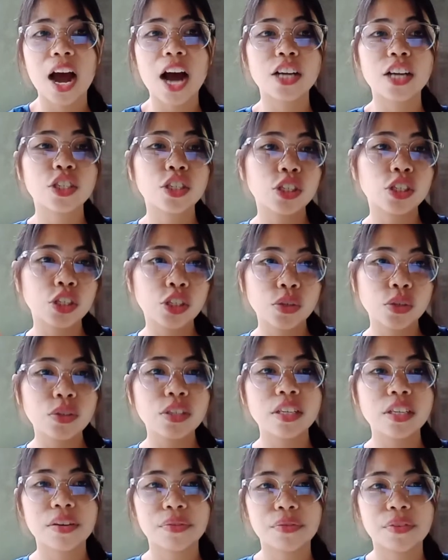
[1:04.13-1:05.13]
has two
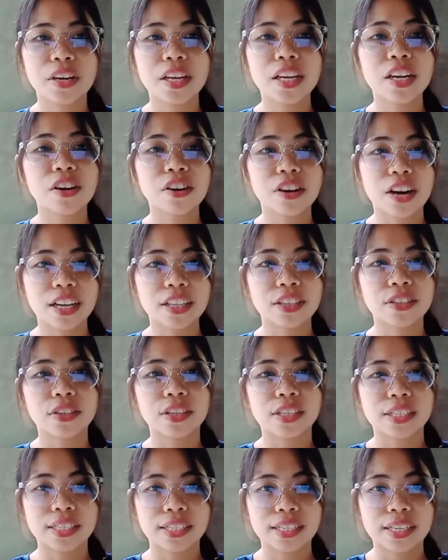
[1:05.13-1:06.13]
defining
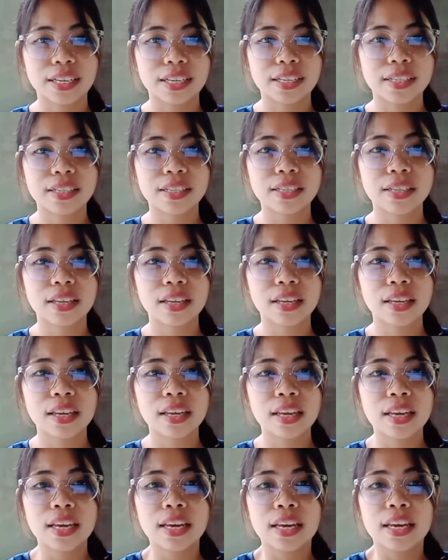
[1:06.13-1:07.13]
characteristics.
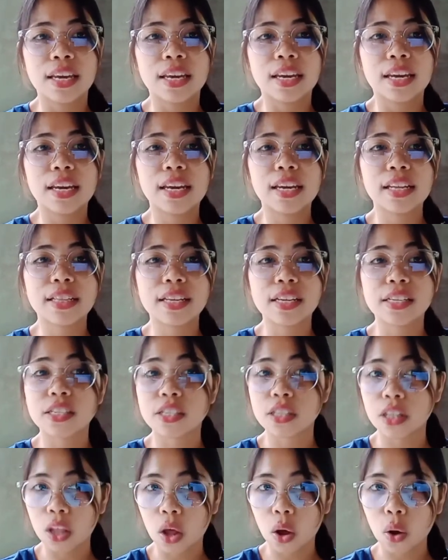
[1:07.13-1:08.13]
It
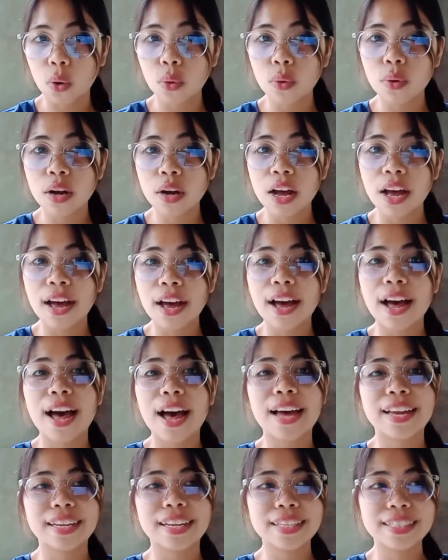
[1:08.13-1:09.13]
is low
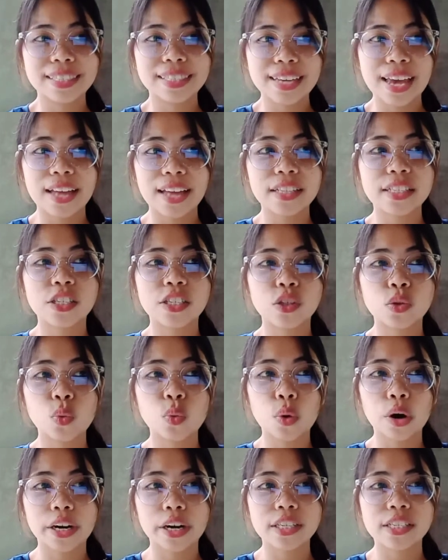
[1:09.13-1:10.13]
and it tends
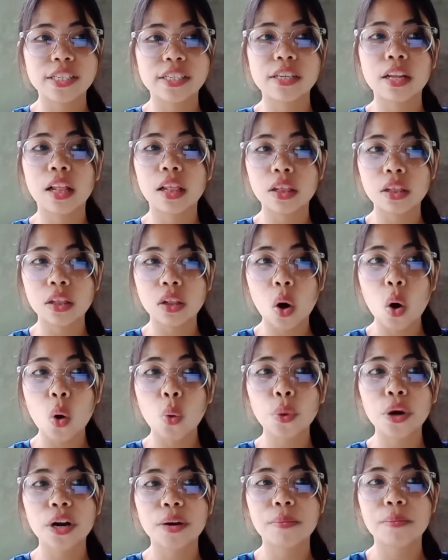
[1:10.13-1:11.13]
towards the
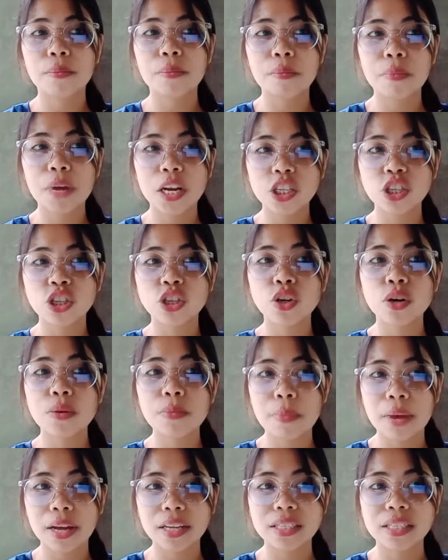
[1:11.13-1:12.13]
lower
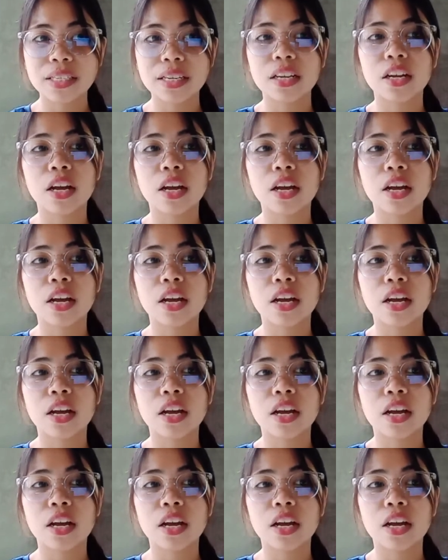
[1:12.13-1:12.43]
measurement